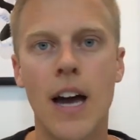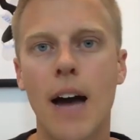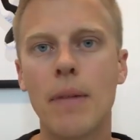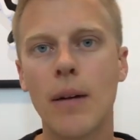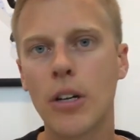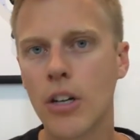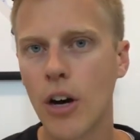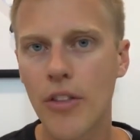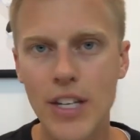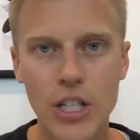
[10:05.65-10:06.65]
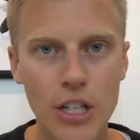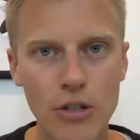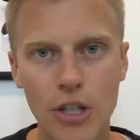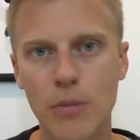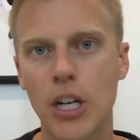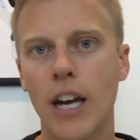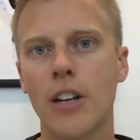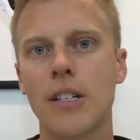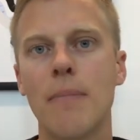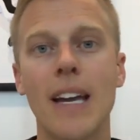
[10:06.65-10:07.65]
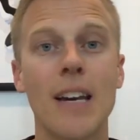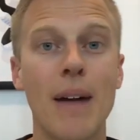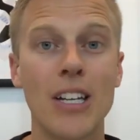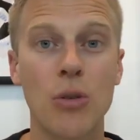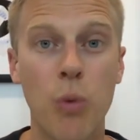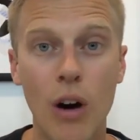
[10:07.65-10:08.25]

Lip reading: I've been able to grow this YouTube channel to making about